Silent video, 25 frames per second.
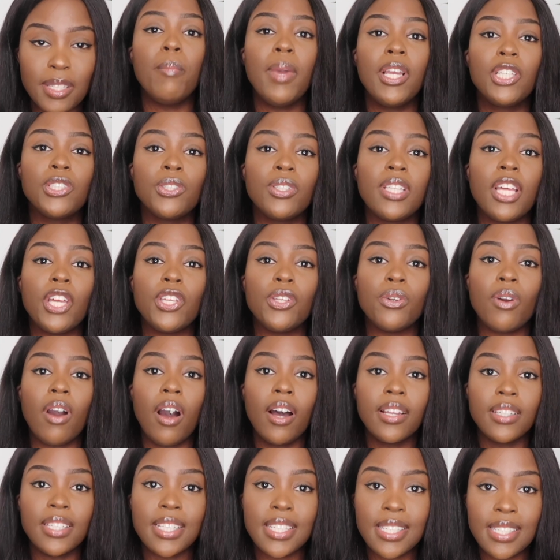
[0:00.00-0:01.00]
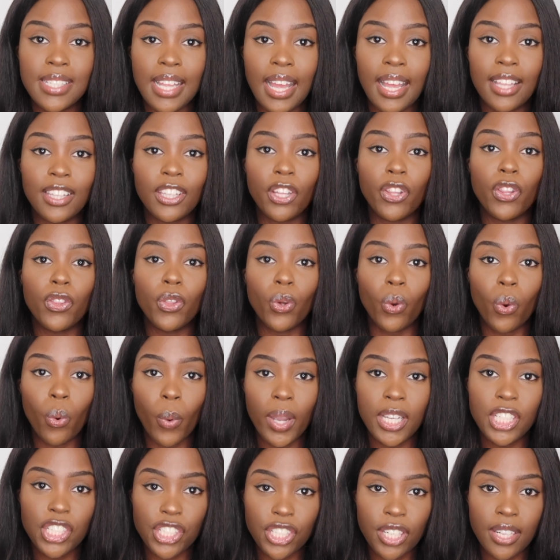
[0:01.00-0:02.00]
make sure that you understand the
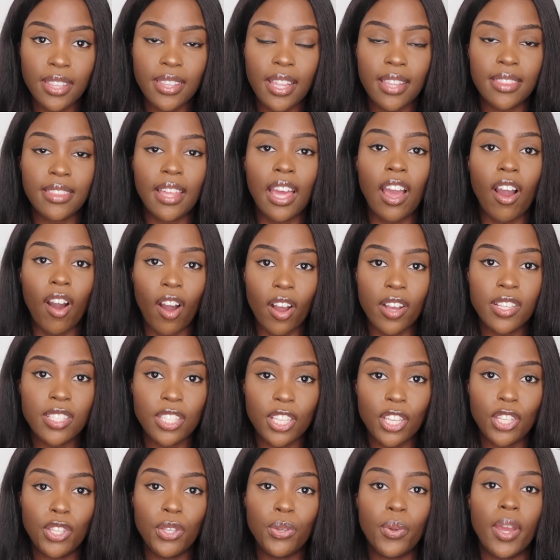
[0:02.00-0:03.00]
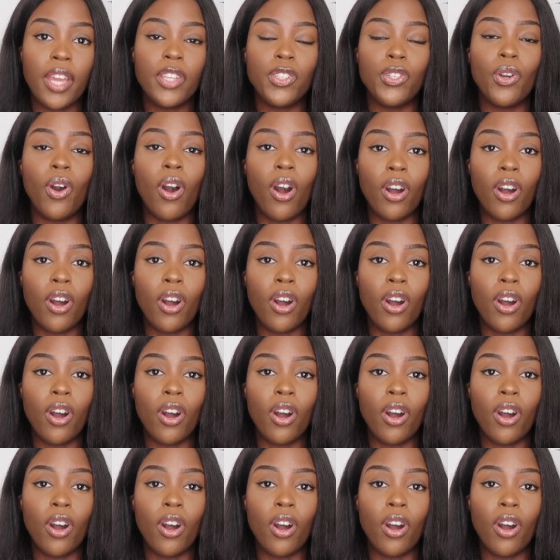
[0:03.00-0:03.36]
question that they're asking you and you're